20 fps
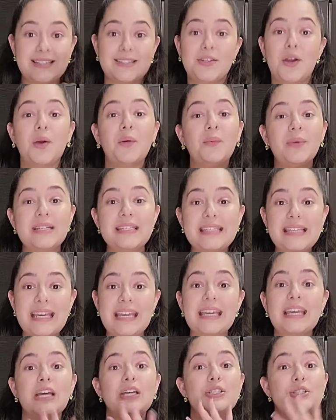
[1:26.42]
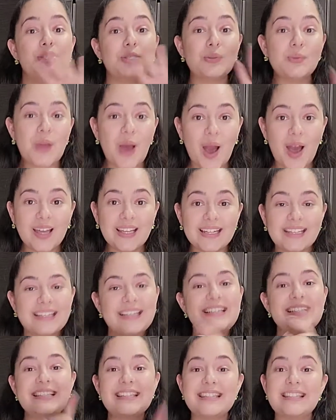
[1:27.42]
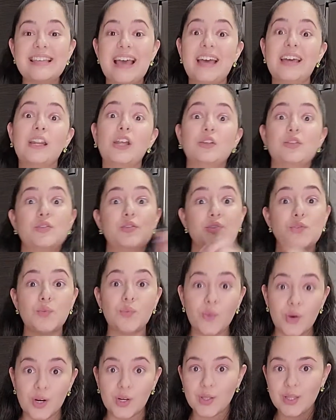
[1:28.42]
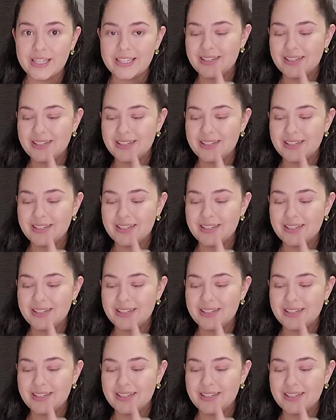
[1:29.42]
start whisking, do not. Instead, swirl it,